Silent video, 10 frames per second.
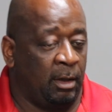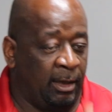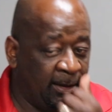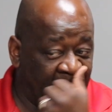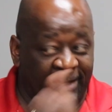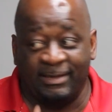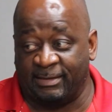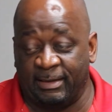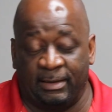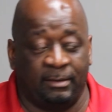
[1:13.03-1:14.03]
and I heat
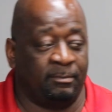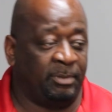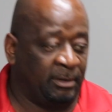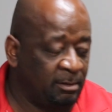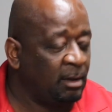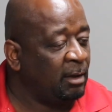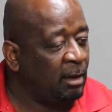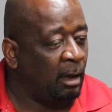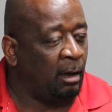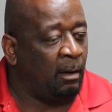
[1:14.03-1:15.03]
seen it, but
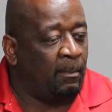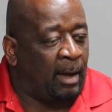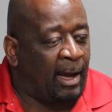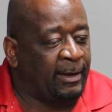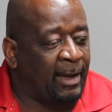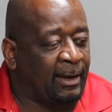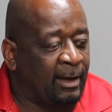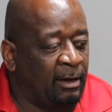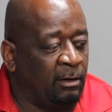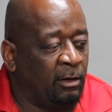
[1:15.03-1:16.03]
I
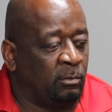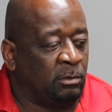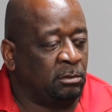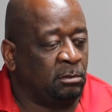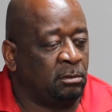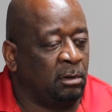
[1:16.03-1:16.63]
got another one,